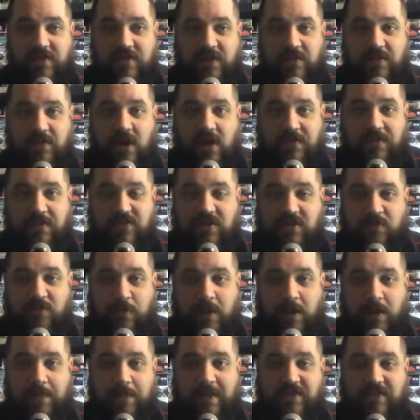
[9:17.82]
obviously
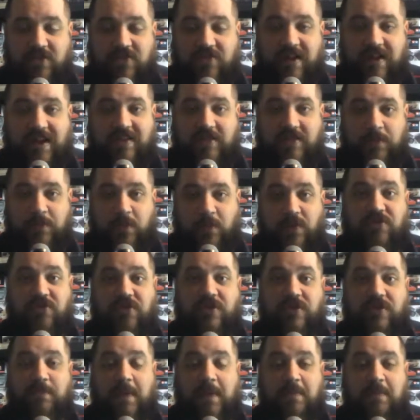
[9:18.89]
spray paint the chassis, but we're going to try
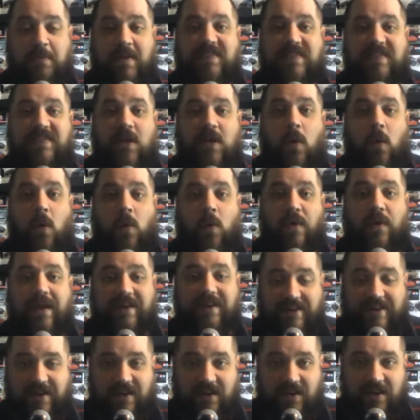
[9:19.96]
to spray paint the whole
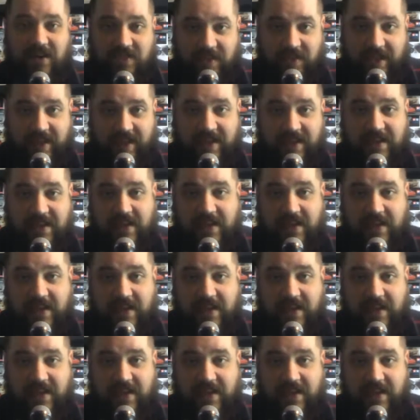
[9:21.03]
entire thing.